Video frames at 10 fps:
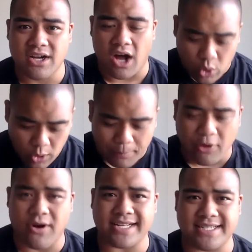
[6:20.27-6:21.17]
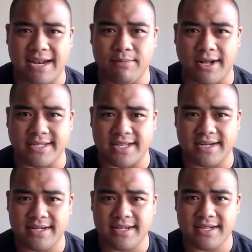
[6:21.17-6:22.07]
I call it procrastinating mindset.
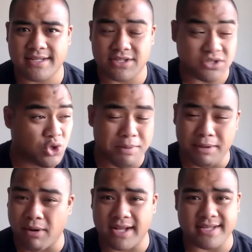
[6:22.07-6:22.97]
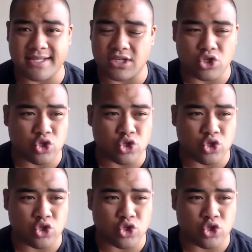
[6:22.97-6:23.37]
Stupid mindset.